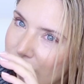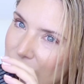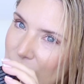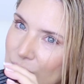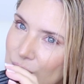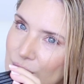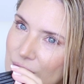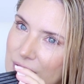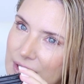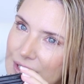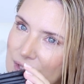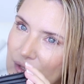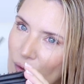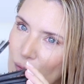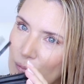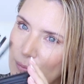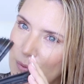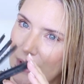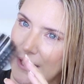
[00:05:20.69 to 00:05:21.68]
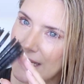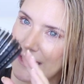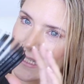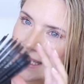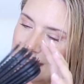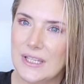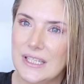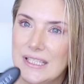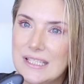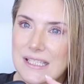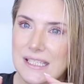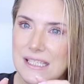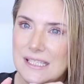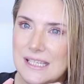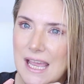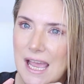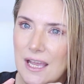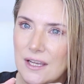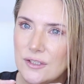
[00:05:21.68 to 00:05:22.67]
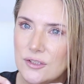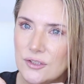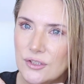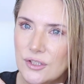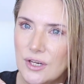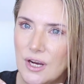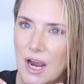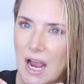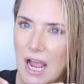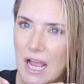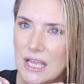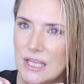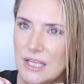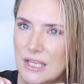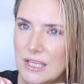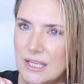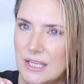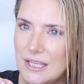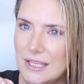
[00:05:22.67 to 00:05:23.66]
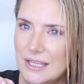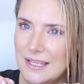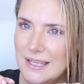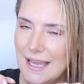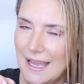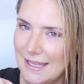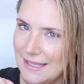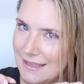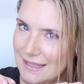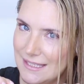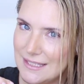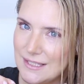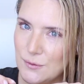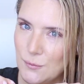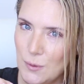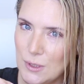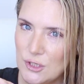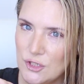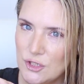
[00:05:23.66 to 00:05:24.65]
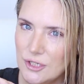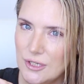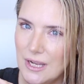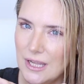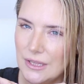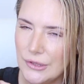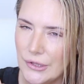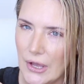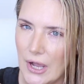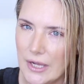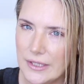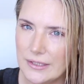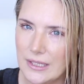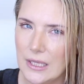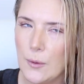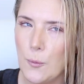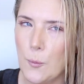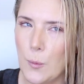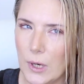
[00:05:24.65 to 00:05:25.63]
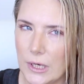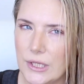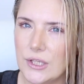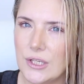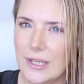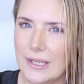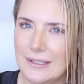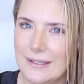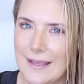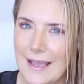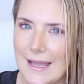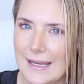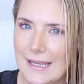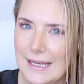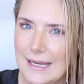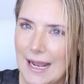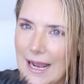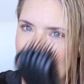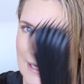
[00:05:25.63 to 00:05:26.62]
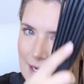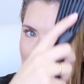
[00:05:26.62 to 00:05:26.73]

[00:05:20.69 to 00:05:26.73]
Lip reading: I use this Opex detangler, I get this question a lot, like where you can get it, and it